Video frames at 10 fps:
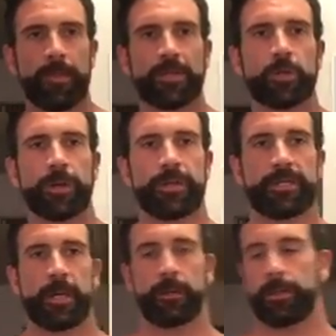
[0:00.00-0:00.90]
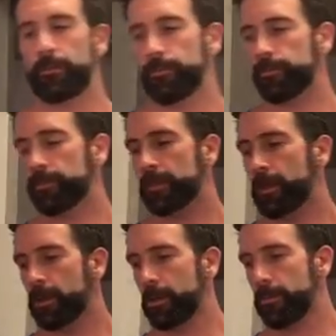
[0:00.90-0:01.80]
am I trying to tell you?
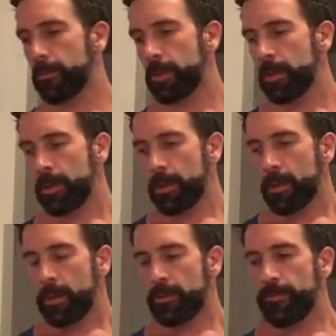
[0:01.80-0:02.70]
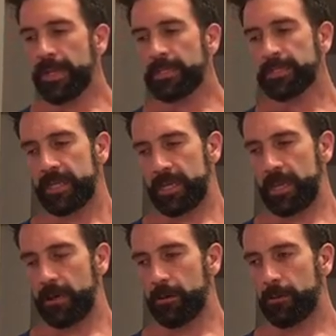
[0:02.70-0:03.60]
The biggest thing
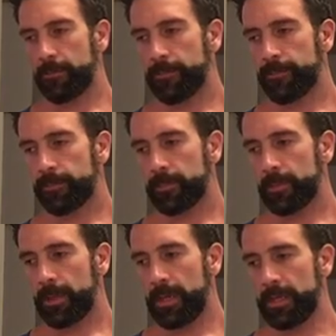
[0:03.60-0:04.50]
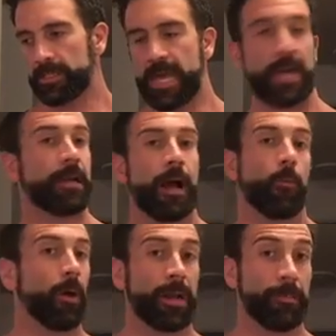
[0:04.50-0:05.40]
here is that,
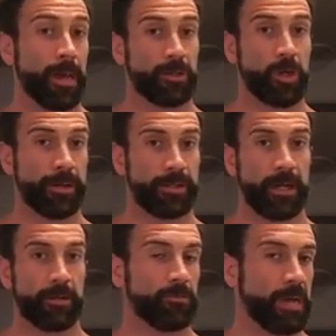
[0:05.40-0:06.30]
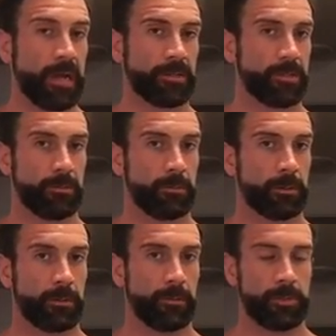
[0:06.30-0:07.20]
one, I'm not trying to tell you not to
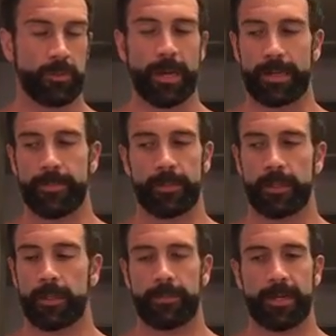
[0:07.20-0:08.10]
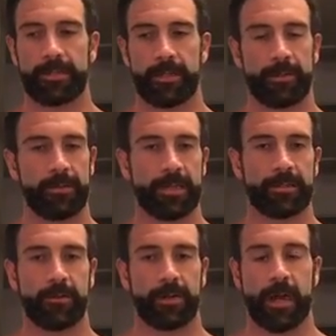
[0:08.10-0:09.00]
do bodybuilding, and I'm not telling you not
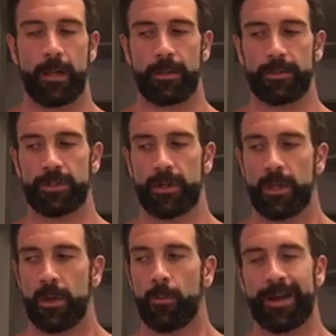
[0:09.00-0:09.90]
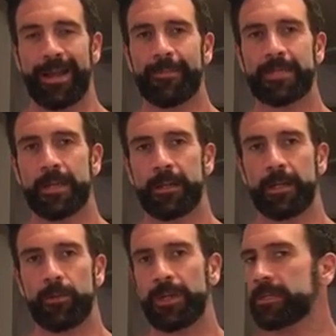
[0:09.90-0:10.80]
to go to college. What I am telling
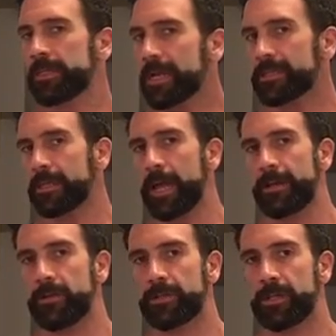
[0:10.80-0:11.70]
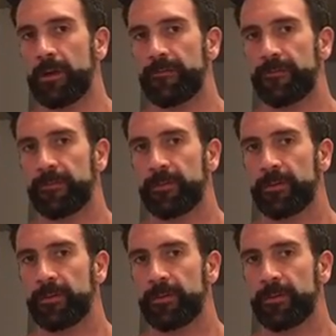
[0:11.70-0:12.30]
you is not to lie to yourself.